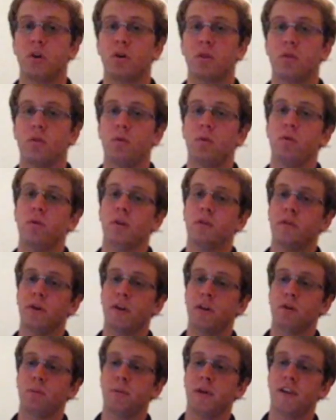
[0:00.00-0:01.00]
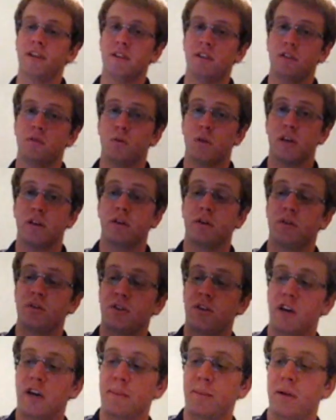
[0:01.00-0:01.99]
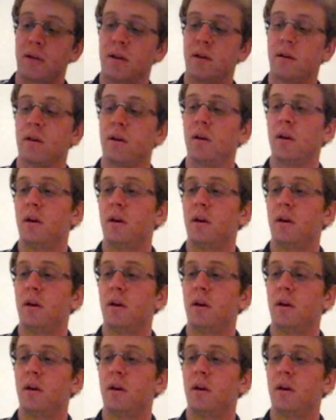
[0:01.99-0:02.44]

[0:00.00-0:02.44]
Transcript: go through on a regular basis while they're shopping.